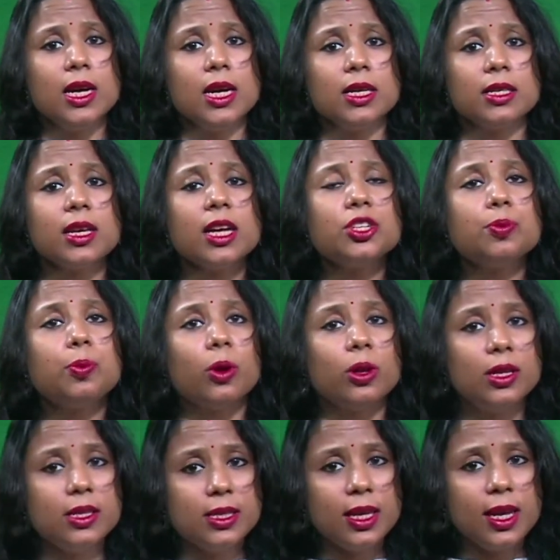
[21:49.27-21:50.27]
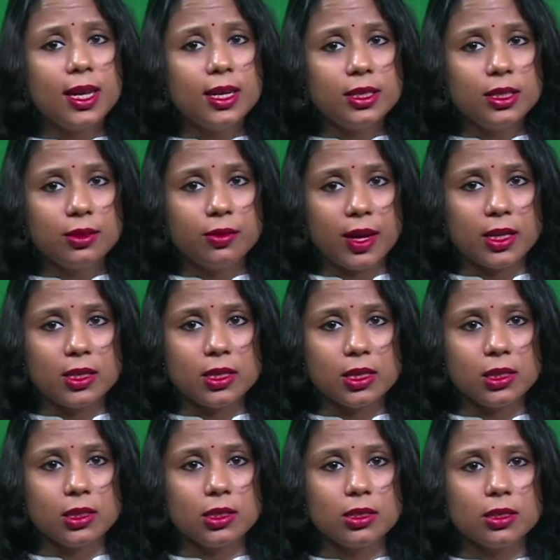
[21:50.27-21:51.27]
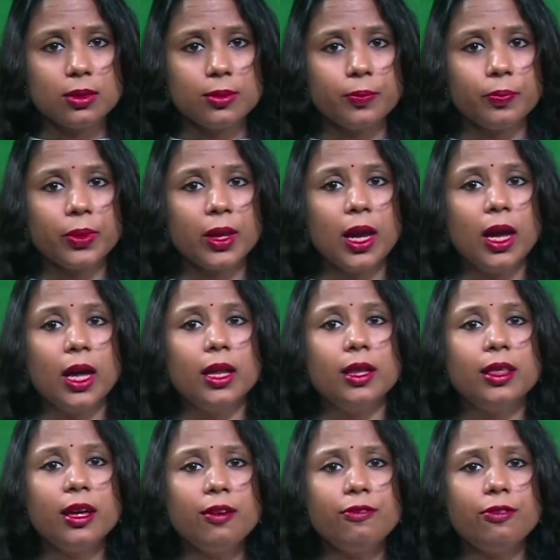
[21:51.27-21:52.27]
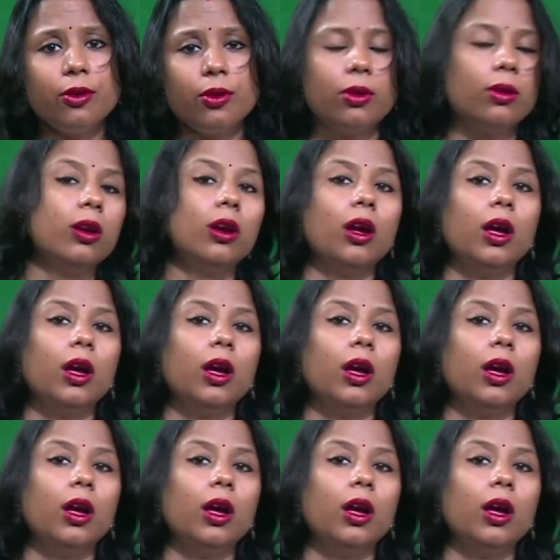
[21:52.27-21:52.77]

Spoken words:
such policy interventions. Therefore,